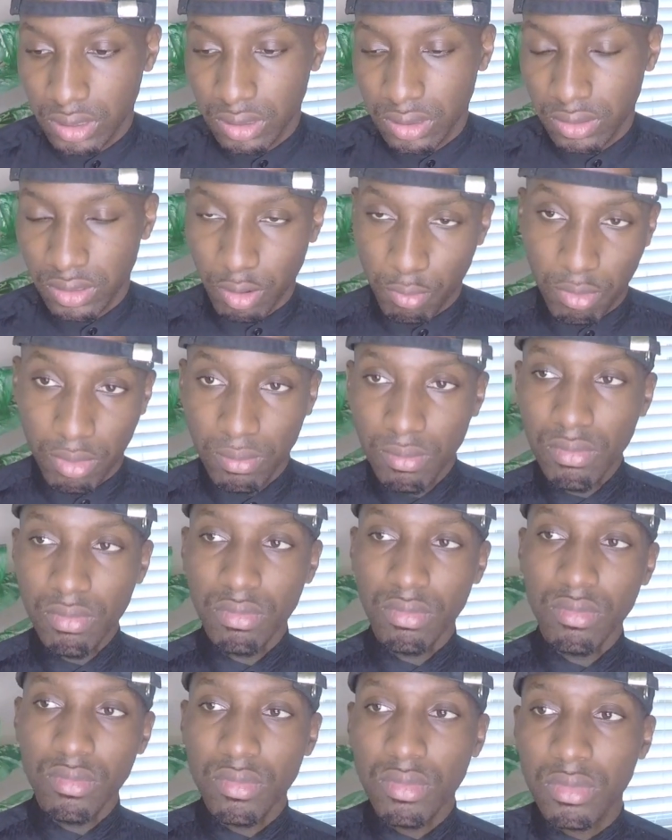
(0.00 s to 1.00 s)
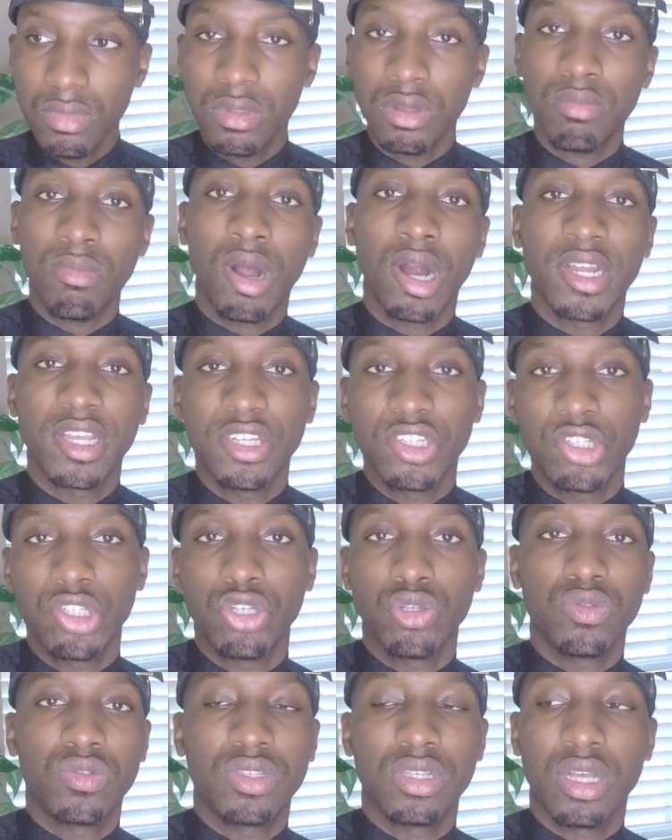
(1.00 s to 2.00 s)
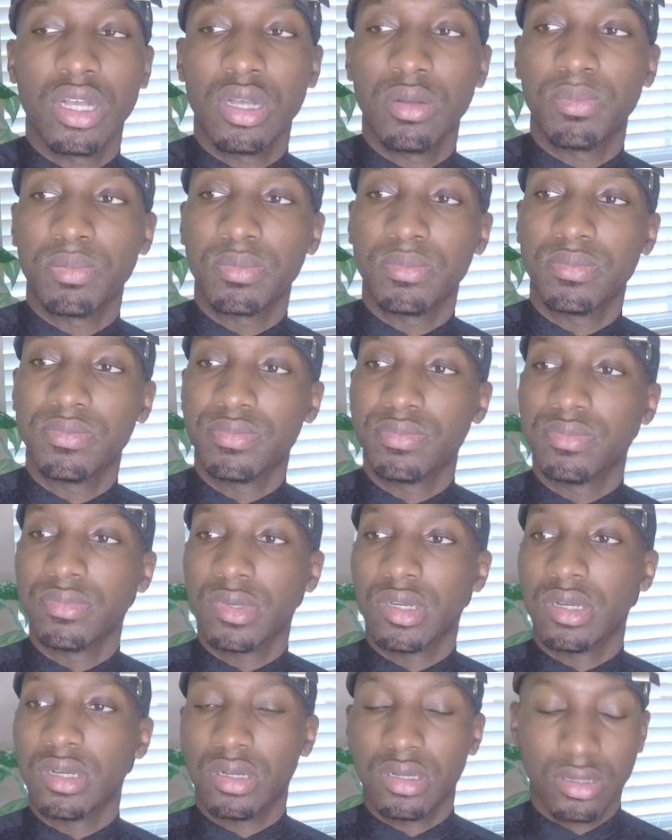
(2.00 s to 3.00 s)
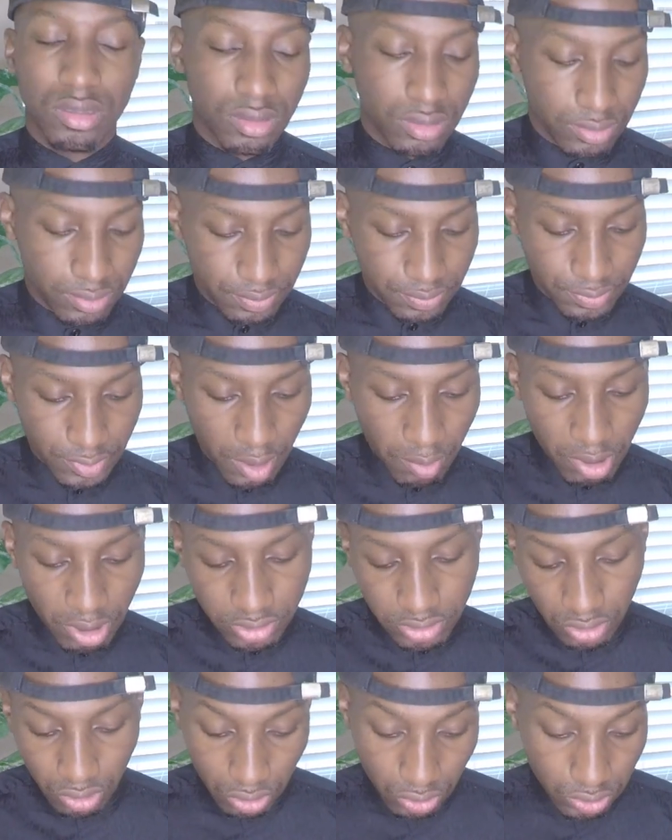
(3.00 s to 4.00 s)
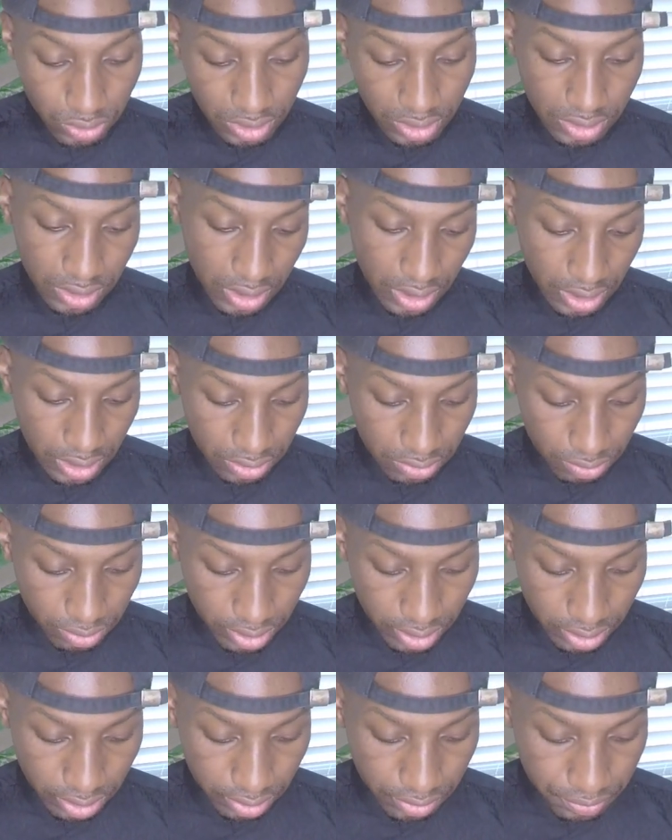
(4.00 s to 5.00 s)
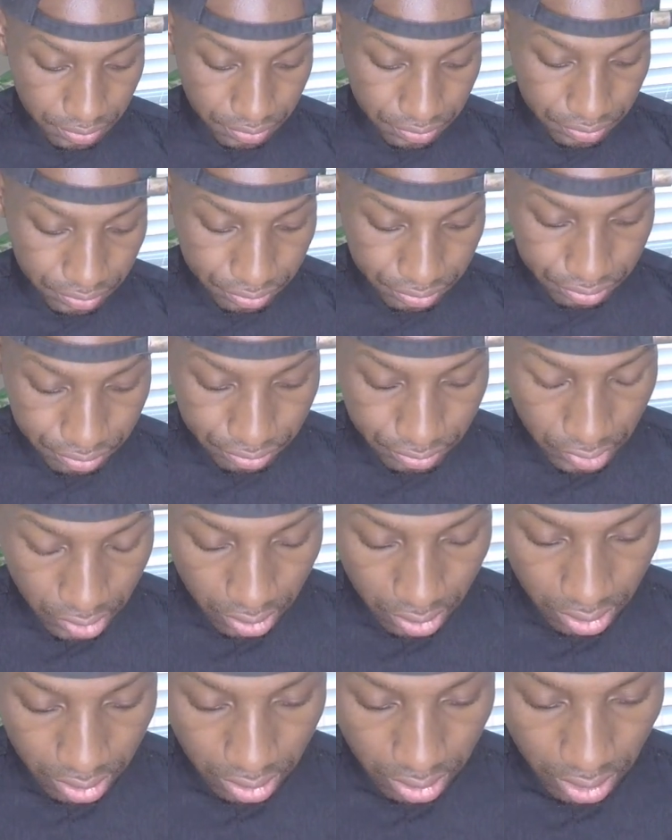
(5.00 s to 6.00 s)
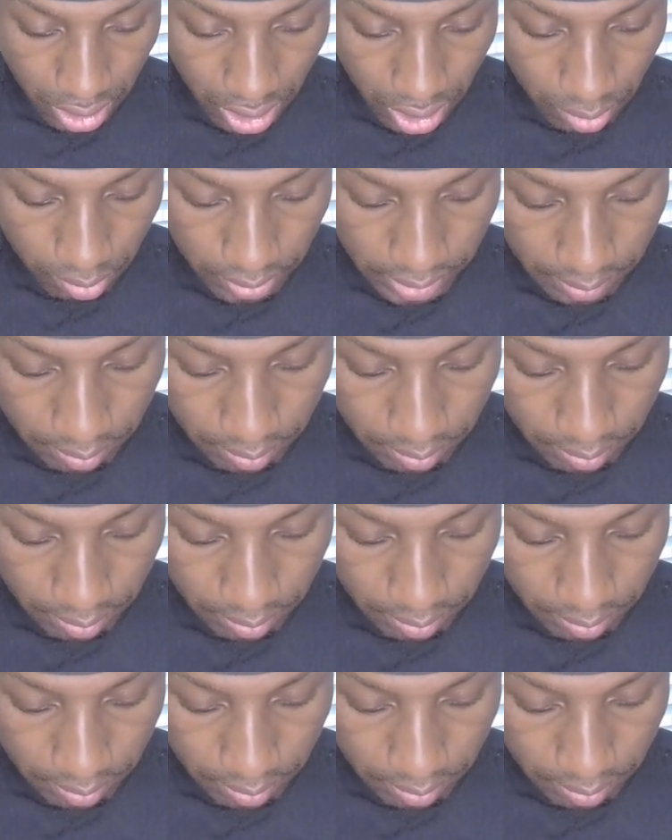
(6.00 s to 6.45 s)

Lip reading: the market shoots up. I'm also losing today as well. I'm